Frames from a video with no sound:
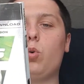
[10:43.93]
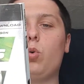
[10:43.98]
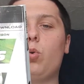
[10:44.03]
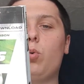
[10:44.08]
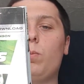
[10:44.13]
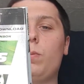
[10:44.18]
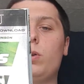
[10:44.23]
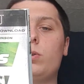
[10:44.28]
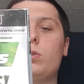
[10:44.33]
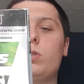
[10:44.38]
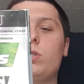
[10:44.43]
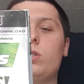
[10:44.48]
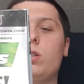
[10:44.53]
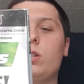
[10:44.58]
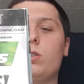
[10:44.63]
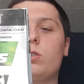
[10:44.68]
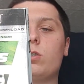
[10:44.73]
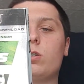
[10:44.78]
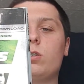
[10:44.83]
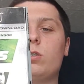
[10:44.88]
almost
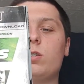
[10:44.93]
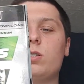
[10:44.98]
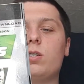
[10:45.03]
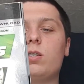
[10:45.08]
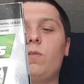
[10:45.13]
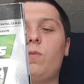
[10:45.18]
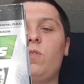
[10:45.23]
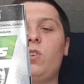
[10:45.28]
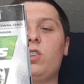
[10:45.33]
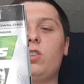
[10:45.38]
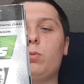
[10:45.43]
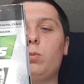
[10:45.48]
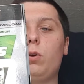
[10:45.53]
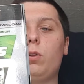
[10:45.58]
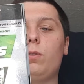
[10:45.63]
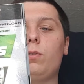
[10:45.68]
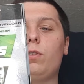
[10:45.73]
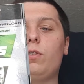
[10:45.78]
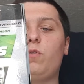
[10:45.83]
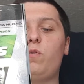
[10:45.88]
as good as the fifth
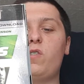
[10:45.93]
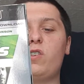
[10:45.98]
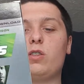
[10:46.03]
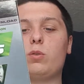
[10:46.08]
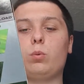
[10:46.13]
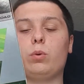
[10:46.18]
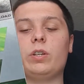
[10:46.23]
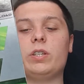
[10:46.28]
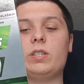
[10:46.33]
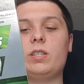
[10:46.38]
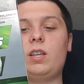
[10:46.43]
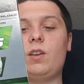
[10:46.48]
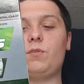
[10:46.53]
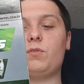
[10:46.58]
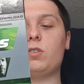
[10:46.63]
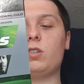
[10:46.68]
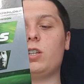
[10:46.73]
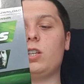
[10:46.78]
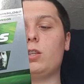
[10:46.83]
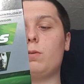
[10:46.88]
one. The fifth one is
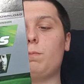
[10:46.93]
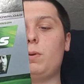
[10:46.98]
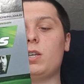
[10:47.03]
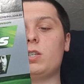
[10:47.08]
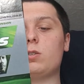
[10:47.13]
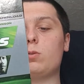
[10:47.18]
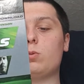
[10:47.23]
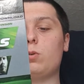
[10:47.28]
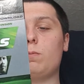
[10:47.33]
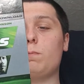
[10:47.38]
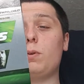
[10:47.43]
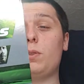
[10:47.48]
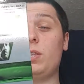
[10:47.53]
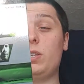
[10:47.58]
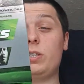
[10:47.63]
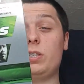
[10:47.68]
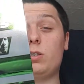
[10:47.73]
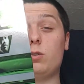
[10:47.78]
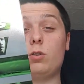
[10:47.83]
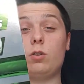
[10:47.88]
definitely the best one, but
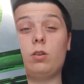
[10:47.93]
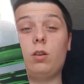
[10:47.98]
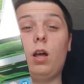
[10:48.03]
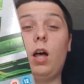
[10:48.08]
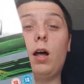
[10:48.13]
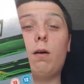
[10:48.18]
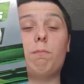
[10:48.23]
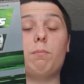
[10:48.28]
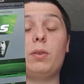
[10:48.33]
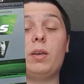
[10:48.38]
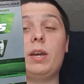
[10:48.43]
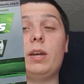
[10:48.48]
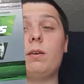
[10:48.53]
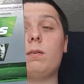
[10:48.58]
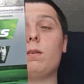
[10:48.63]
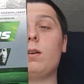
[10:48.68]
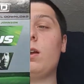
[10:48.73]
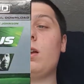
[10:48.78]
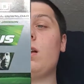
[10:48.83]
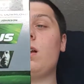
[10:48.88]
this is up there.
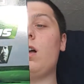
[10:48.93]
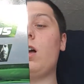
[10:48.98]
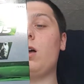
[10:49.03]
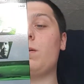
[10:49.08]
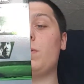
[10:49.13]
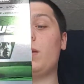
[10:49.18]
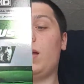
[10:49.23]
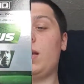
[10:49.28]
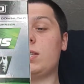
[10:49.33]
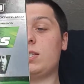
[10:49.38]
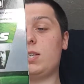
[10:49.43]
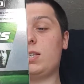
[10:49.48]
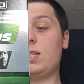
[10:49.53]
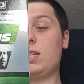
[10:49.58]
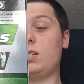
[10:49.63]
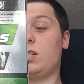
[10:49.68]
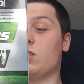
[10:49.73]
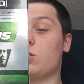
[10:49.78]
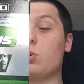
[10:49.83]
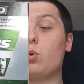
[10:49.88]
As I
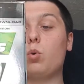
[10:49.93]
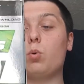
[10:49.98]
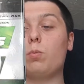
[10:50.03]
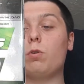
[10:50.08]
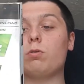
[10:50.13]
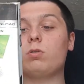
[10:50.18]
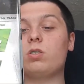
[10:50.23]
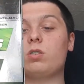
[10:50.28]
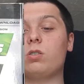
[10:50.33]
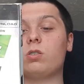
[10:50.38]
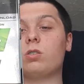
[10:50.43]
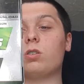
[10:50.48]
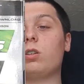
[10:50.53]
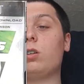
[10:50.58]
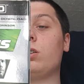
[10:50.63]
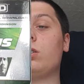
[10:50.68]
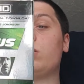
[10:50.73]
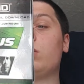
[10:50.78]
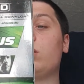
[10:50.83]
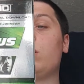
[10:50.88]
said, it's almost as
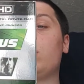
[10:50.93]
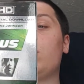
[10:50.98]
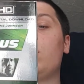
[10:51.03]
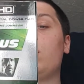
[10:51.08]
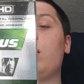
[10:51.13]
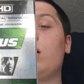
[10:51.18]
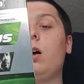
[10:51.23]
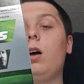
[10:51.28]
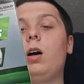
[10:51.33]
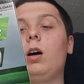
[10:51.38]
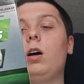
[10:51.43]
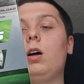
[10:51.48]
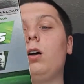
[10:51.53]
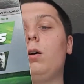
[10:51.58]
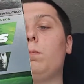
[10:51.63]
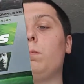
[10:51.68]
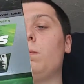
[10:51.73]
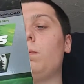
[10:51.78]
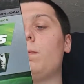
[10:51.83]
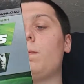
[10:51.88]
good.
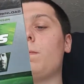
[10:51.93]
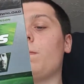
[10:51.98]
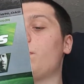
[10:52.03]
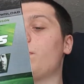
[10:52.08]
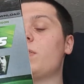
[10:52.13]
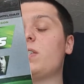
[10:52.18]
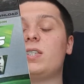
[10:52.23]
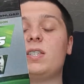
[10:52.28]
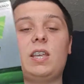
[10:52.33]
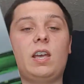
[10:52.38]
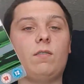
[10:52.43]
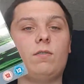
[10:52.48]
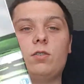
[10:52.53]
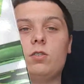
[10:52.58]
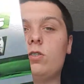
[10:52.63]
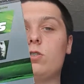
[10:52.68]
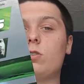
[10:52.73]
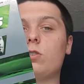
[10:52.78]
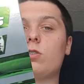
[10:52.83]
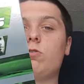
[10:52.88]

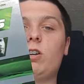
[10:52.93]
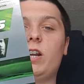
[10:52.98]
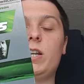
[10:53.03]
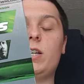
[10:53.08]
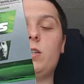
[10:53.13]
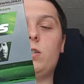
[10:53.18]
Seven's great